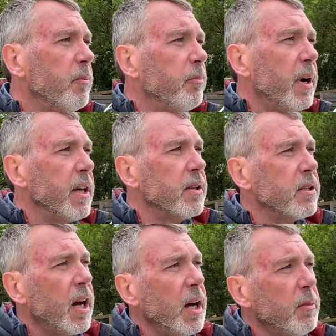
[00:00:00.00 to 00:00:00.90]
by the
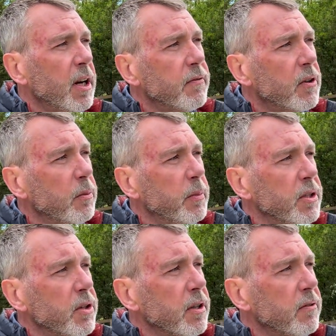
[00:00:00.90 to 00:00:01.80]
time I've got
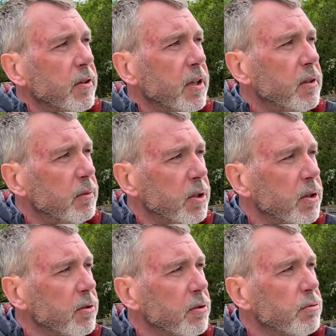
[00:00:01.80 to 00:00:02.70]
myself a
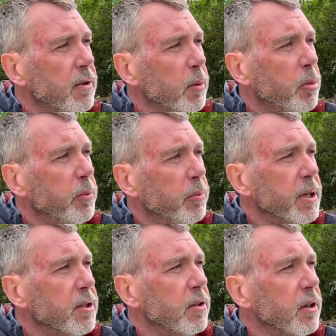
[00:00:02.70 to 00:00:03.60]
McDonald's wrap,
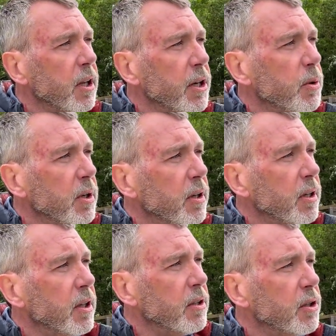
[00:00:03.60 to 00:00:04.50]
been to the loo
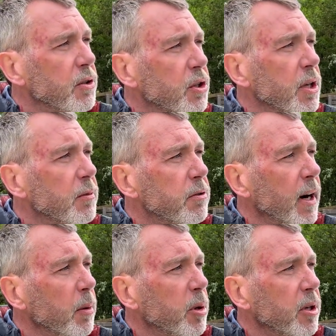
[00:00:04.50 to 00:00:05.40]
and consumed the
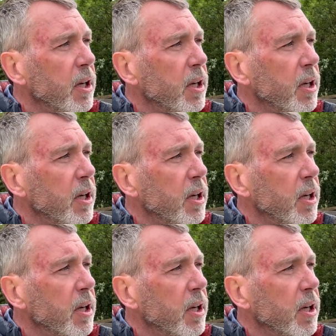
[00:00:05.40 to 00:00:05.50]
wrap,